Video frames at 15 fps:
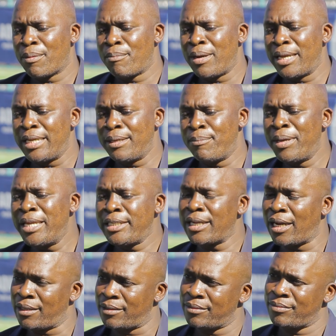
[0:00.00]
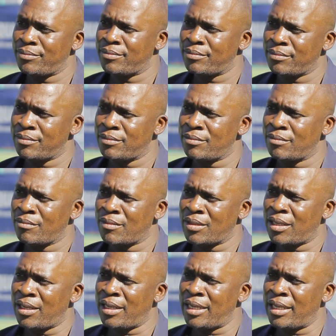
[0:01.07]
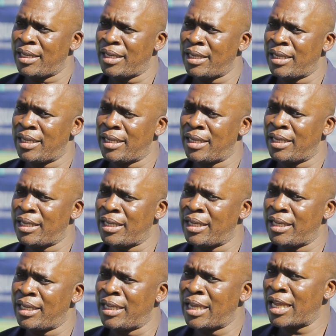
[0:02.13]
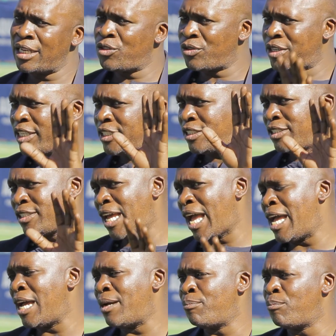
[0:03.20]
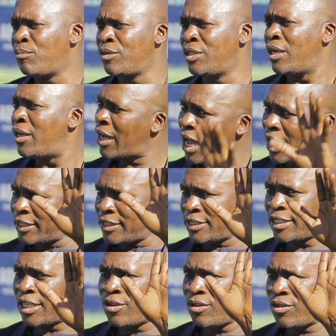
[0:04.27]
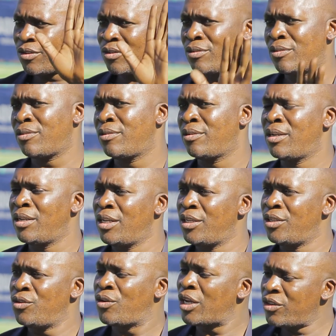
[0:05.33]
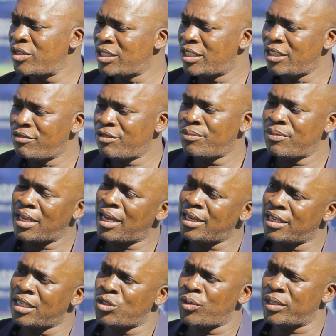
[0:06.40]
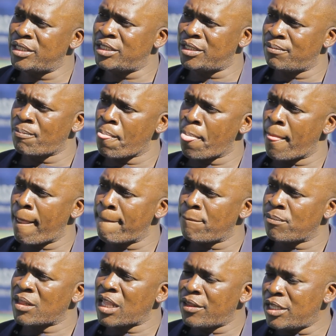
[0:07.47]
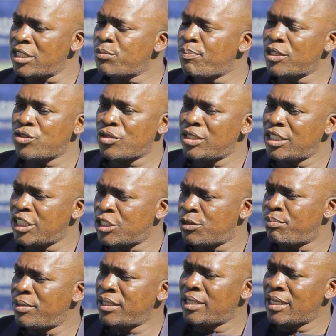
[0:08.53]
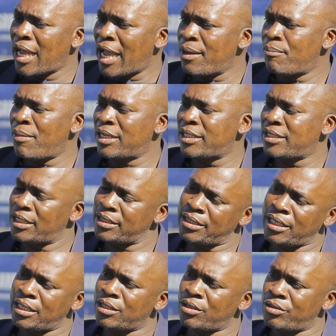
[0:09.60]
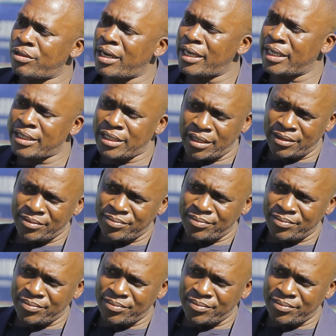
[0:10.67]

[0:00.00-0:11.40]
mentor, he had to raise his hand. He said, no, you cannot give him the under 20. This person is being I-marked as technical director.